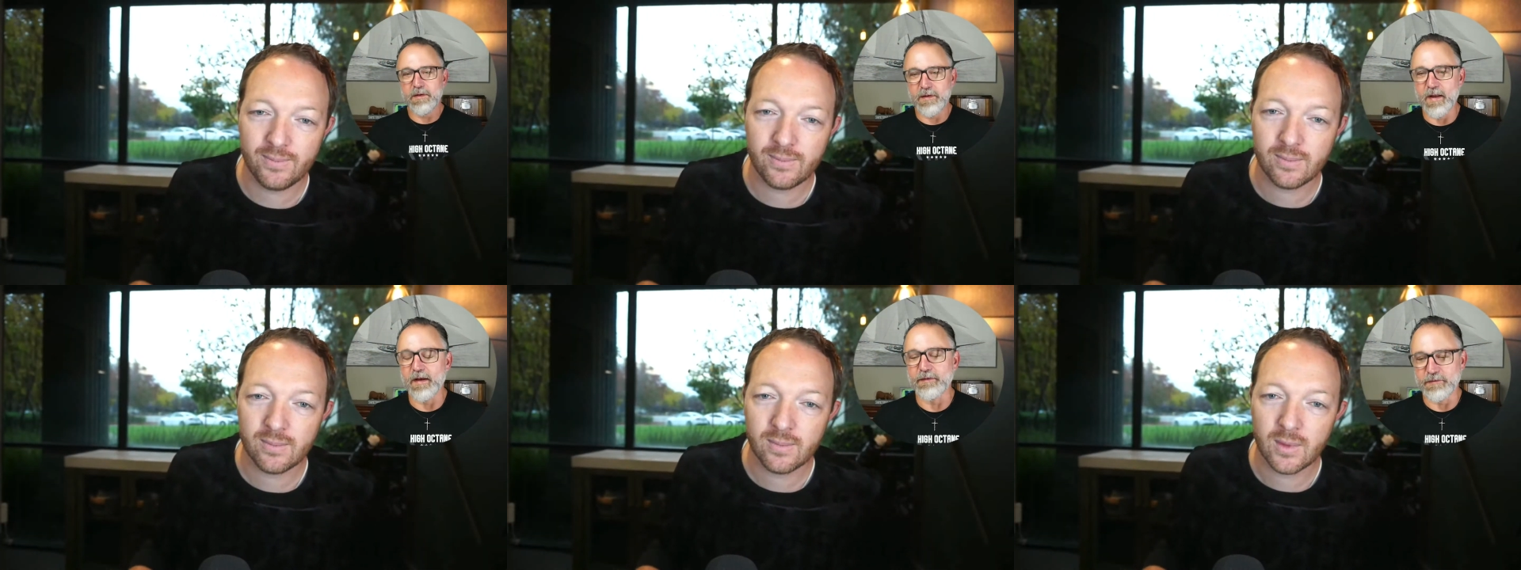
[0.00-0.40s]

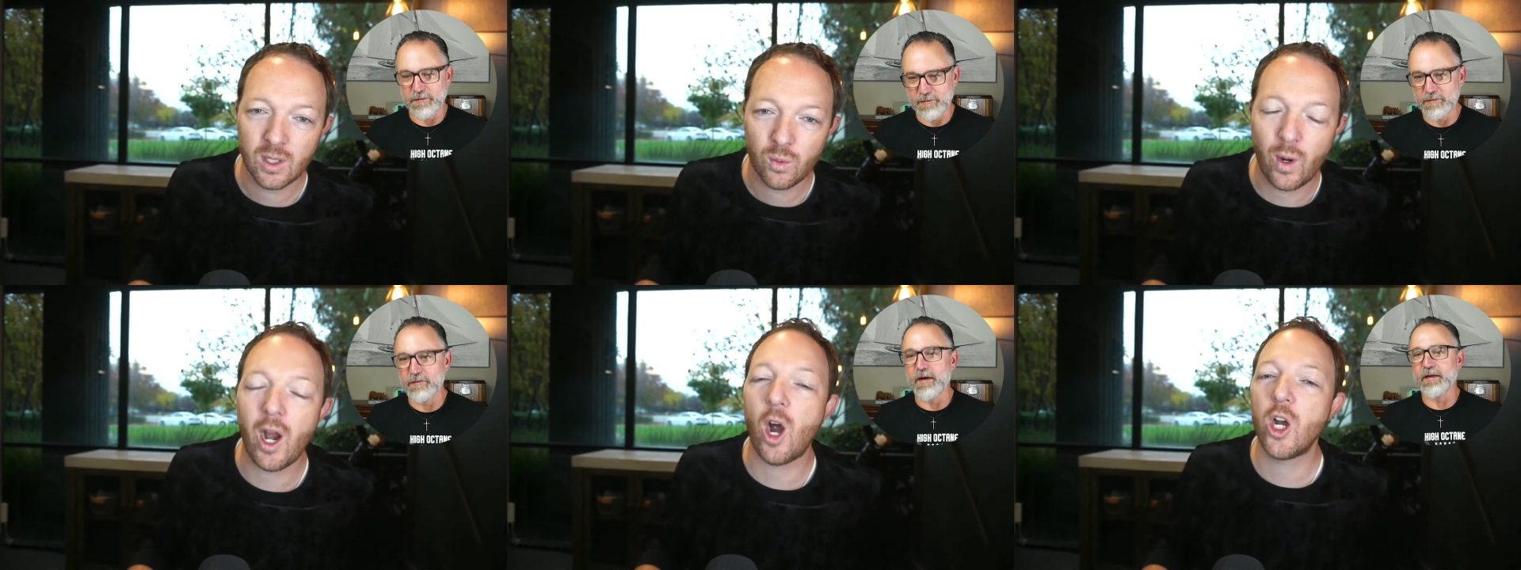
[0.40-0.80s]

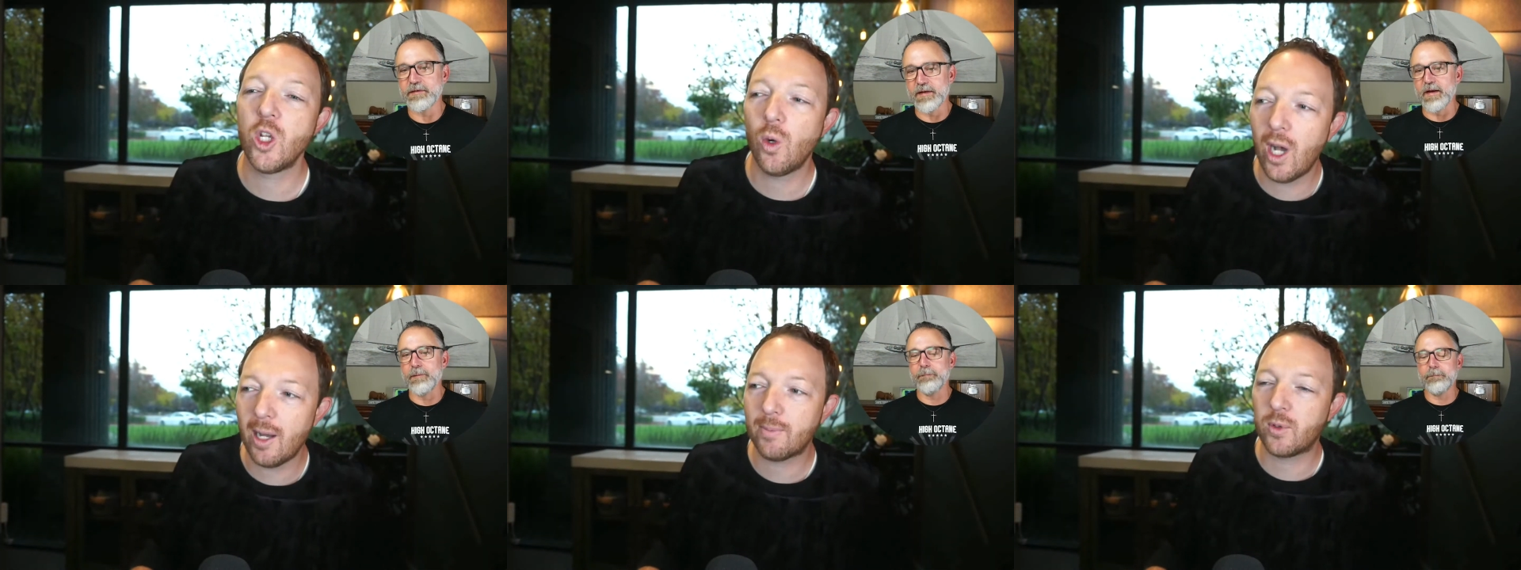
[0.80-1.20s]
Speaker 1: Yes.
Speaker 2: Are
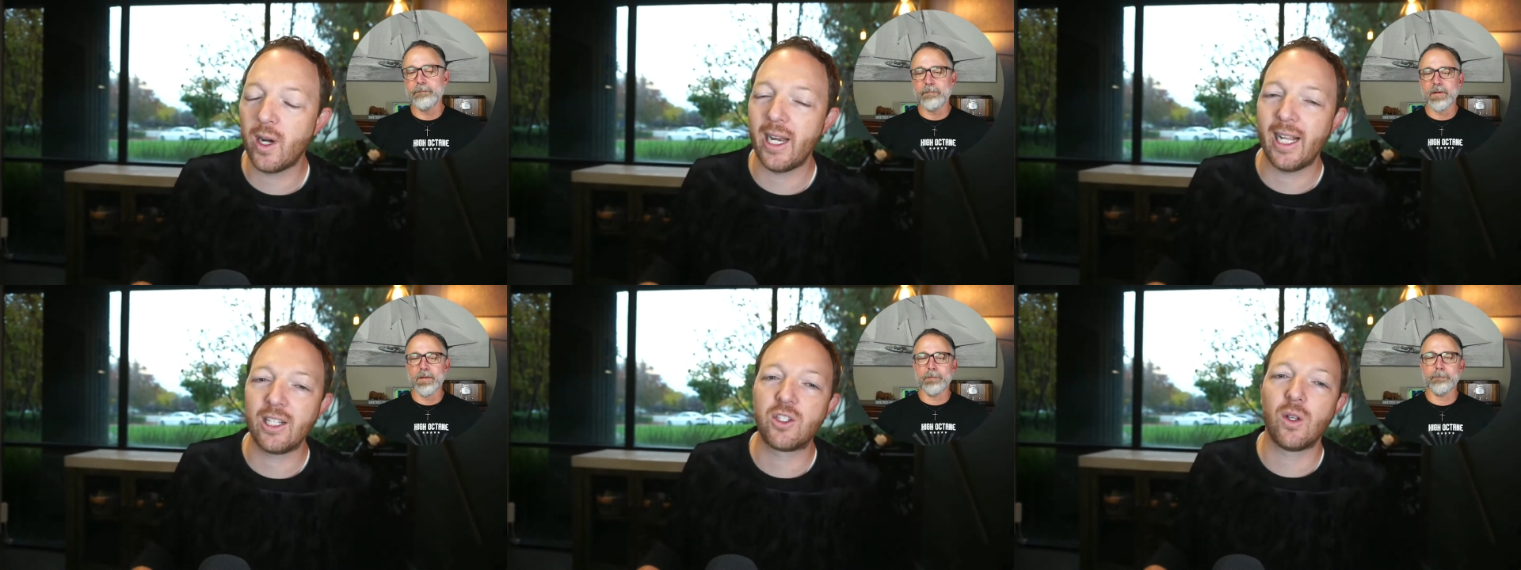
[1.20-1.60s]
you yeah.
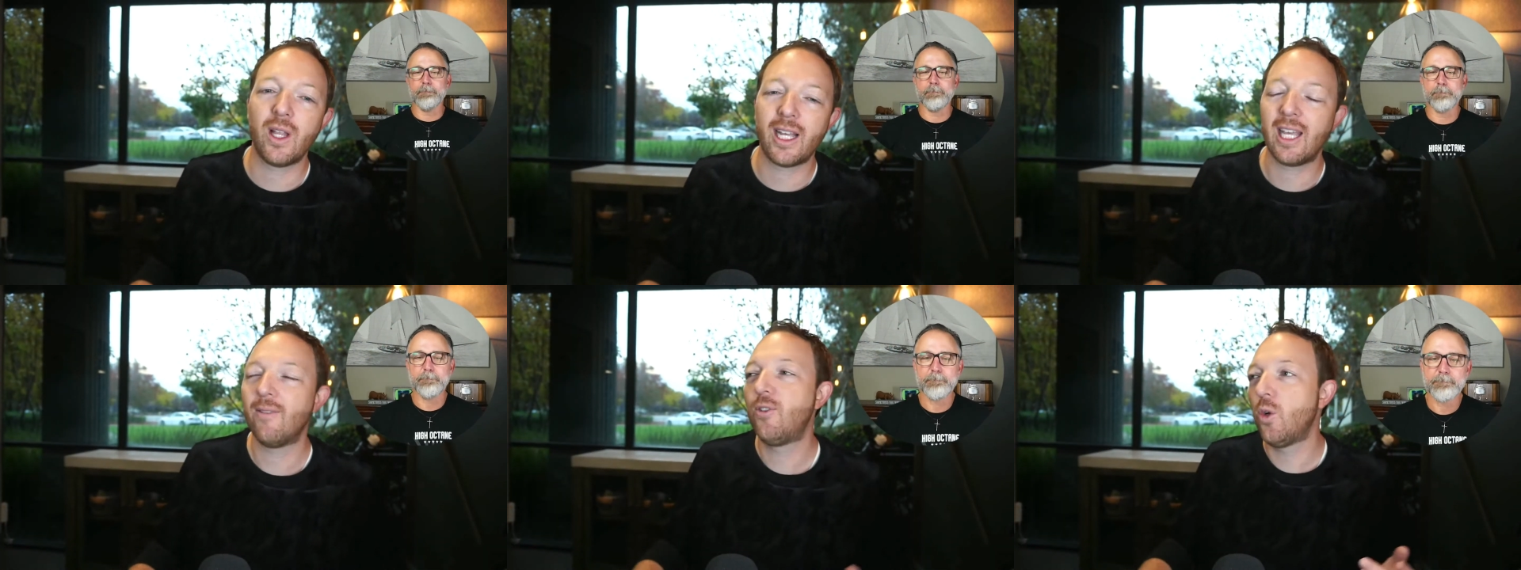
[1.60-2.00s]
upgrading it? So,
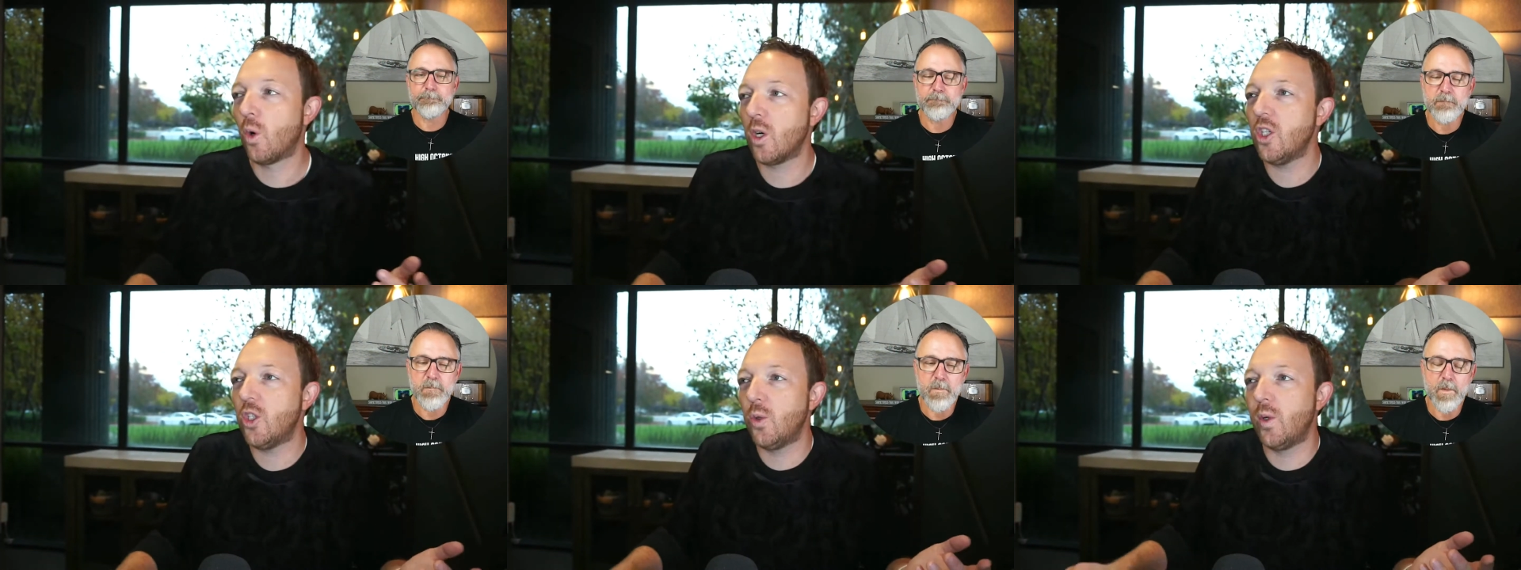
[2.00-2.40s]
like, if
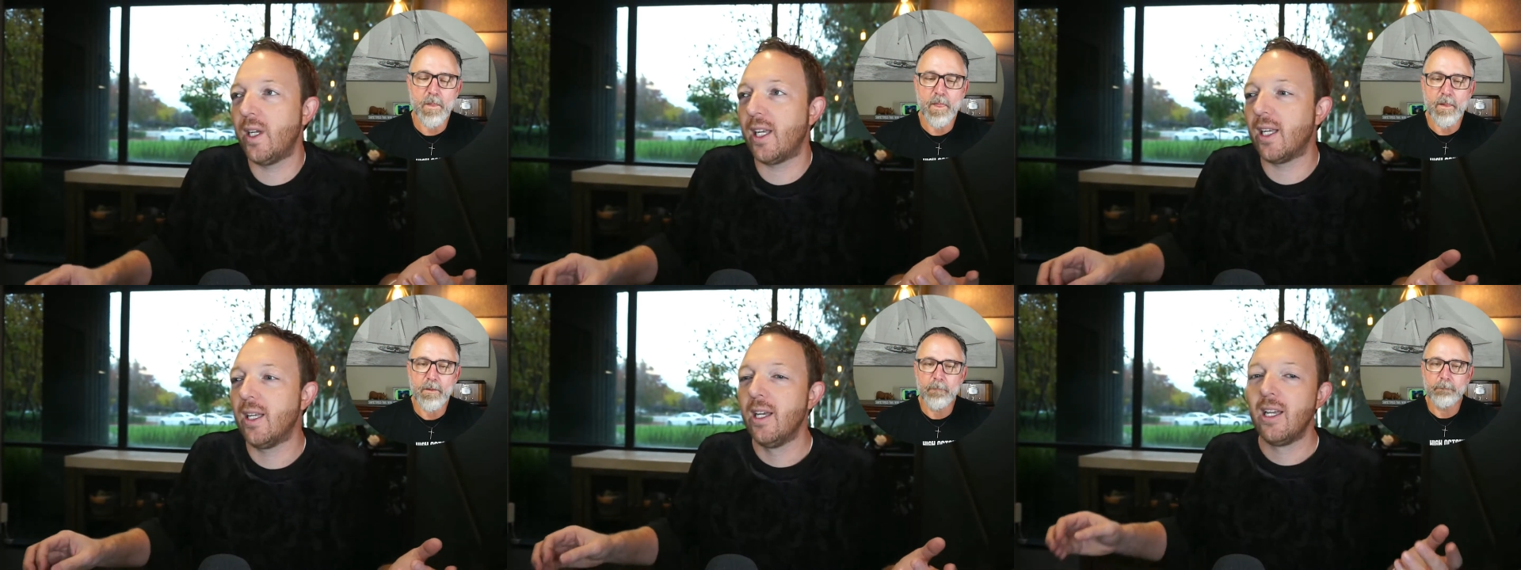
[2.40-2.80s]
you're
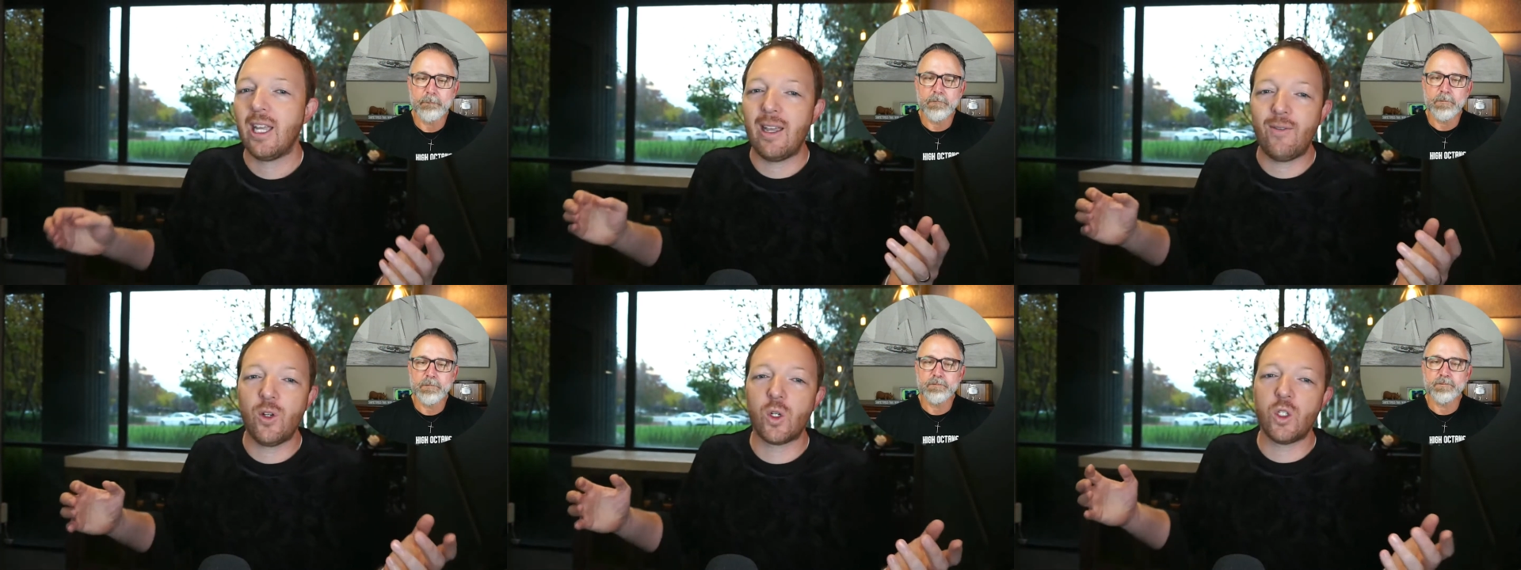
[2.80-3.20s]
doing,
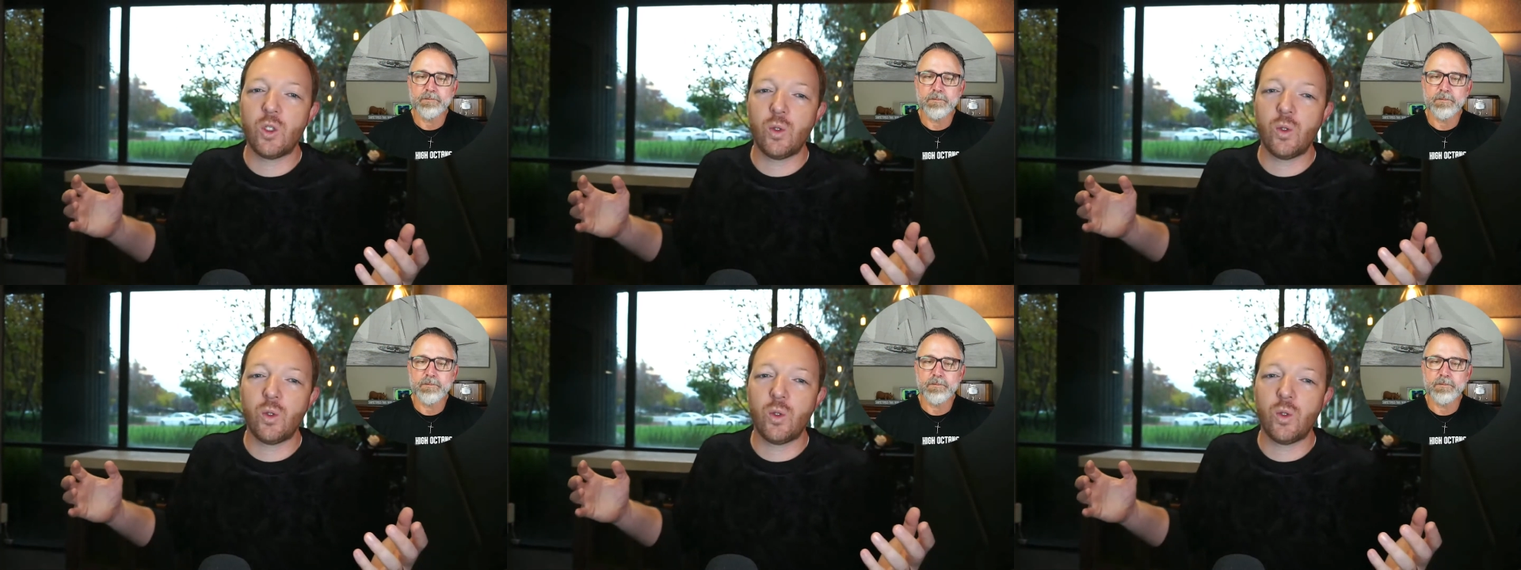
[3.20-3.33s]
if you're